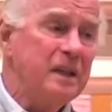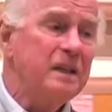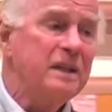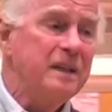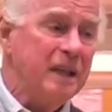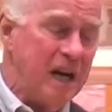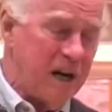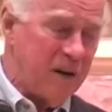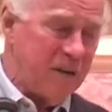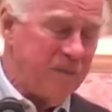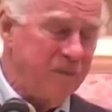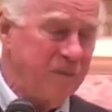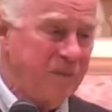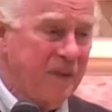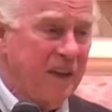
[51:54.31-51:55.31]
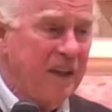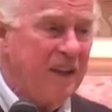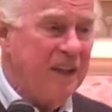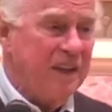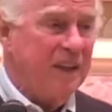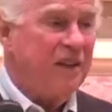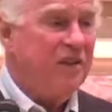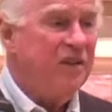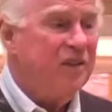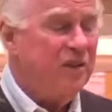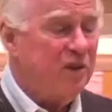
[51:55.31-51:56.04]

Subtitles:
Now, this is